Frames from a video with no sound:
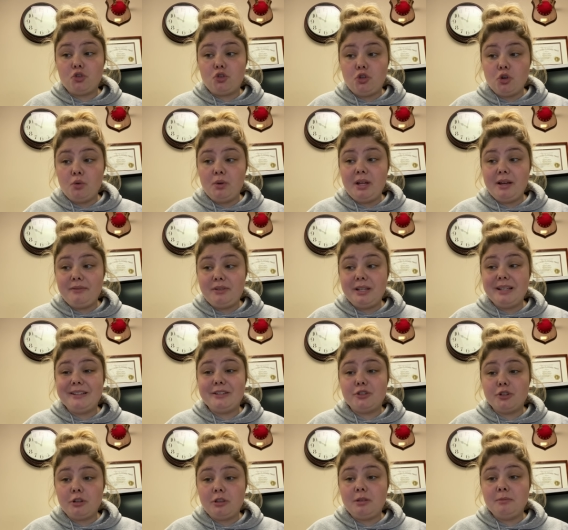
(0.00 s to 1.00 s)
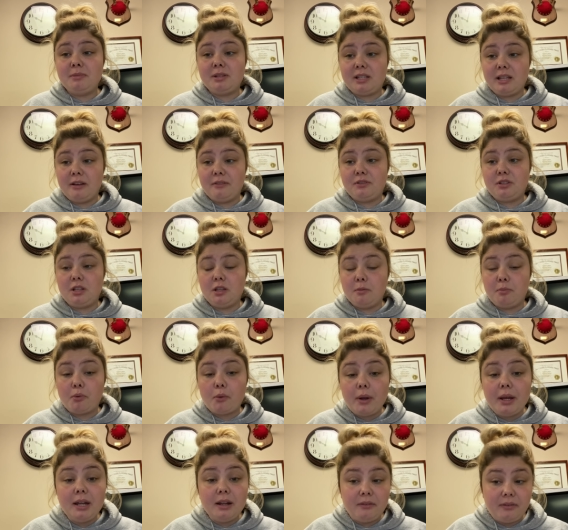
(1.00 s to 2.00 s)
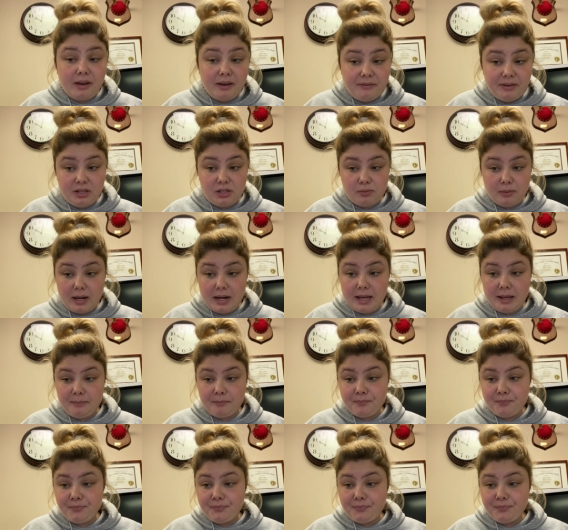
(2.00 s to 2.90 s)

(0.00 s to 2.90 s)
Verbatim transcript: don't have to exert themselves to the point of heavy sweating?